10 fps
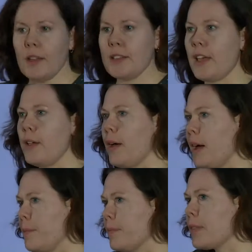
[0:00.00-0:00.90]
So
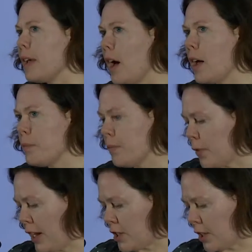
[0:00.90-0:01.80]
I'm
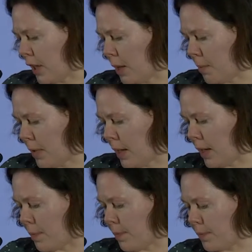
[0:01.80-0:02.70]
Rachel. I'm
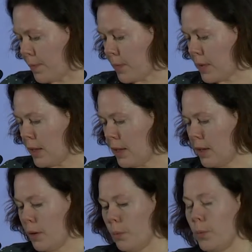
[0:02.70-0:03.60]

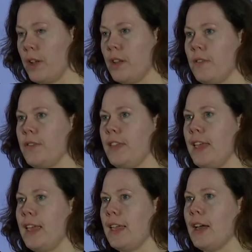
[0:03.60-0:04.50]
one of
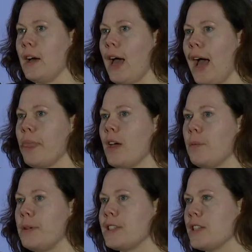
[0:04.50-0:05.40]
the hand
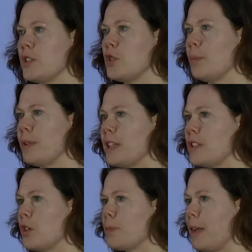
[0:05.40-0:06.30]
therapists at St Thomas's
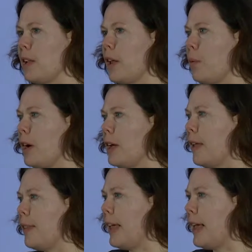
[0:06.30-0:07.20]
Hospital, and I work
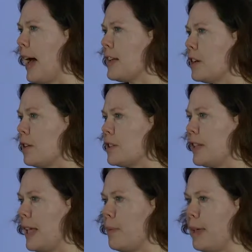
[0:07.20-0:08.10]
in the adult
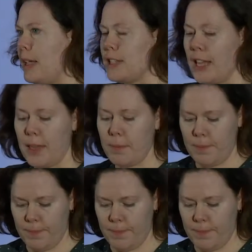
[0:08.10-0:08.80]
EB team.